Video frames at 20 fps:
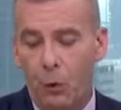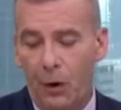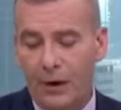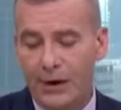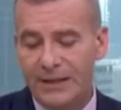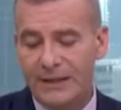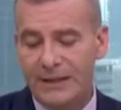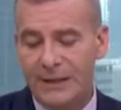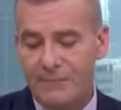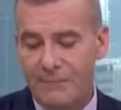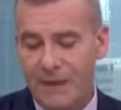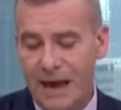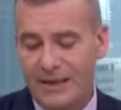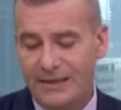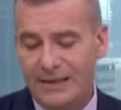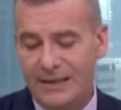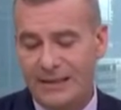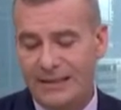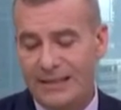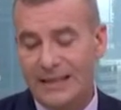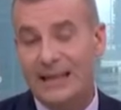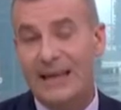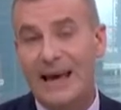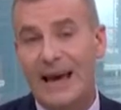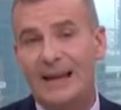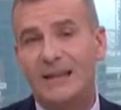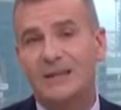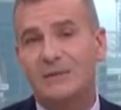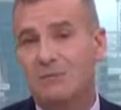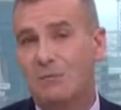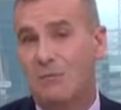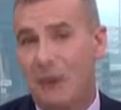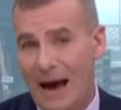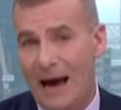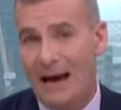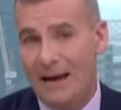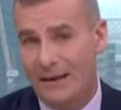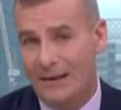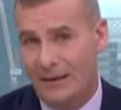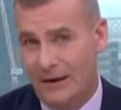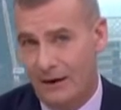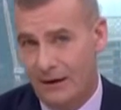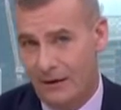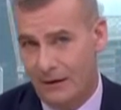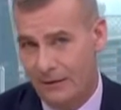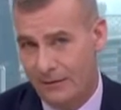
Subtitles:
is the method to get us back there?